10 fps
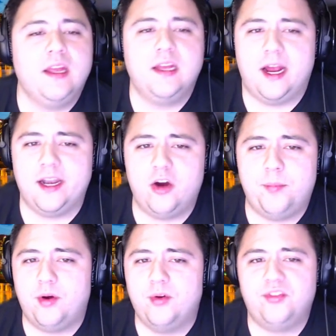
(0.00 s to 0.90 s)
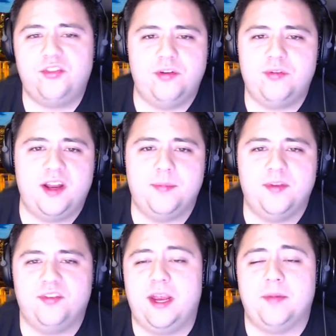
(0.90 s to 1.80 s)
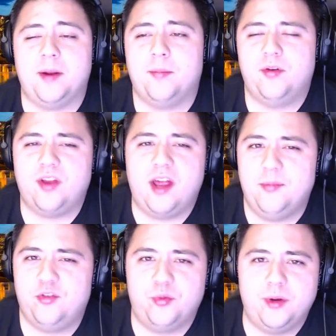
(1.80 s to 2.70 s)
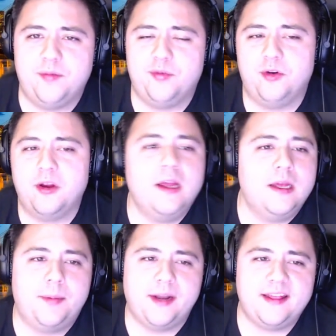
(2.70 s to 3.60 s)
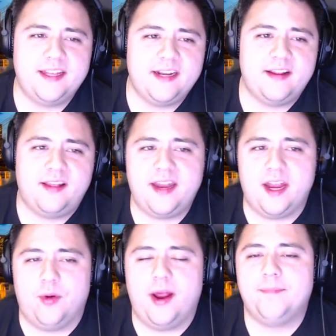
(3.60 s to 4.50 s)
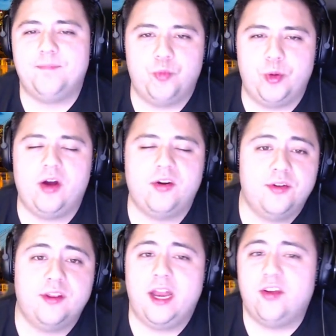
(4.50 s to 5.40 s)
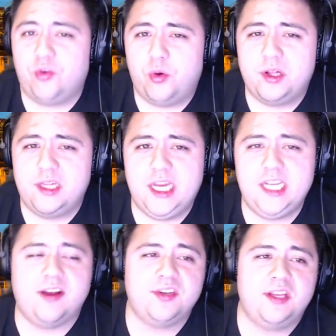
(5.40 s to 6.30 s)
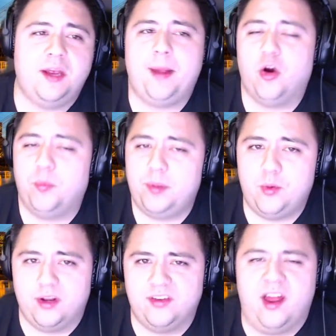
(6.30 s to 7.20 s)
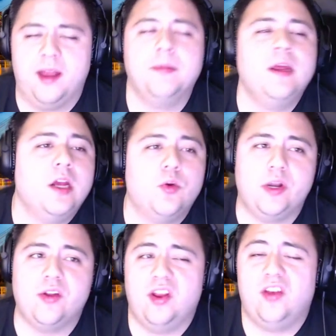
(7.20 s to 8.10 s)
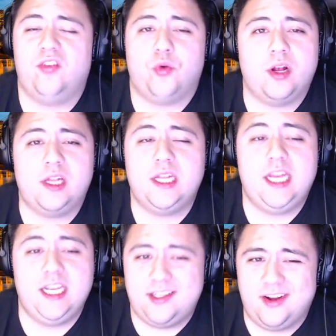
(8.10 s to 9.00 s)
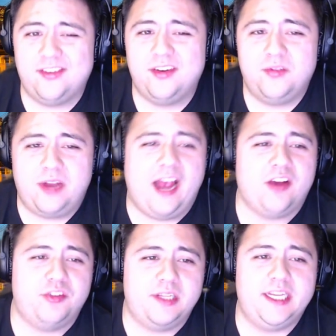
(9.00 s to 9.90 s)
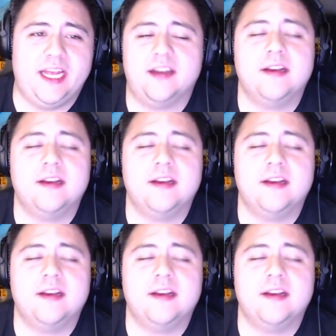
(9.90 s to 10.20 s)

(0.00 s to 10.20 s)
I know Bones shifted him the same number of times or whatever, but at the end of the day, right, we all know that historically he doesn't get power play one time. We know that historically he doesn't actually get